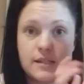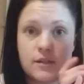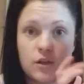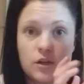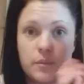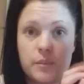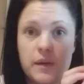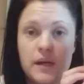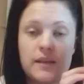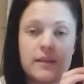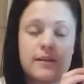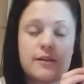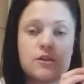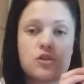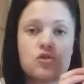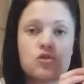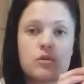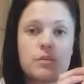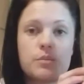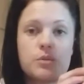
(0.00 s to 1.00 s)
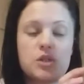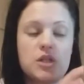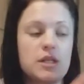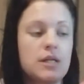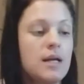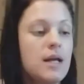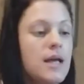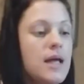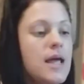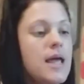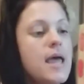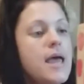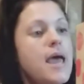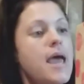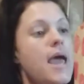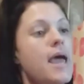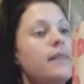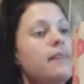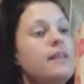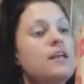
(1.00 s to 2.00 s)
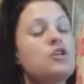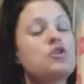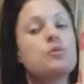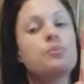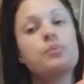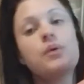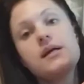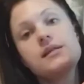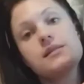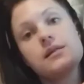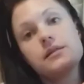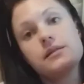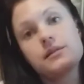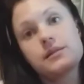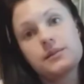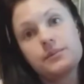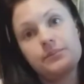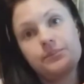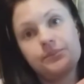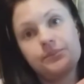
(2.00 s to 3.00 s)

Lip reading: going to be in the description. And there's your present.